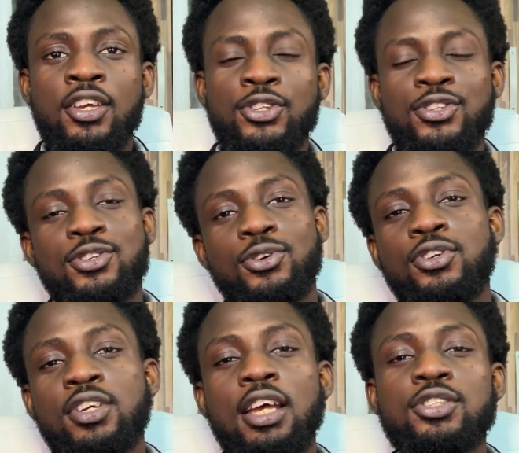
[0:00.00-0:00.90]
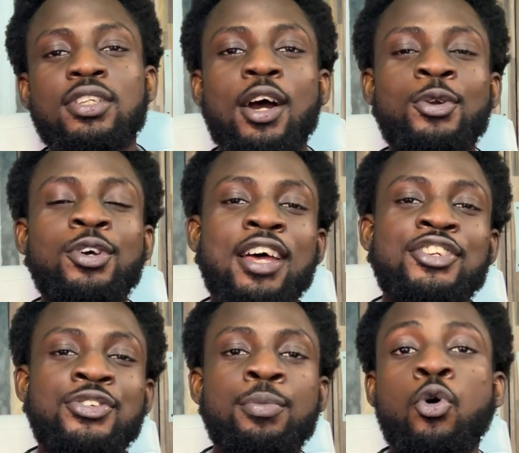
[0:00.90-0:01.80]
So you get to download and
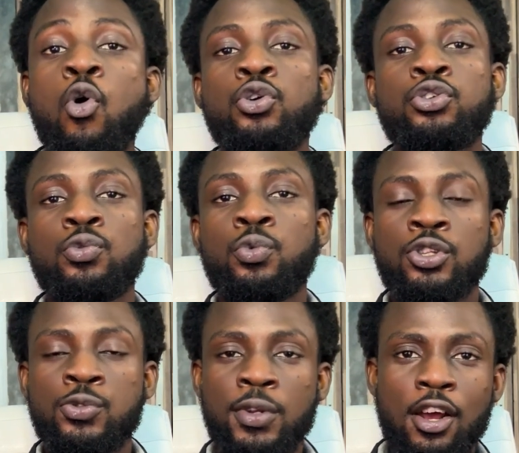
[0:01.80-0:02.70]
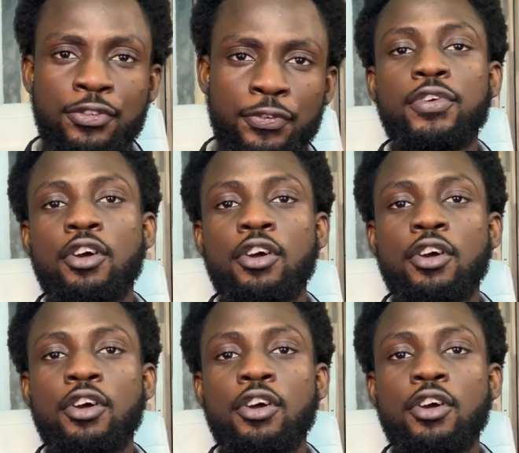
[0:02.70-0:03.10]
stream all you want without fear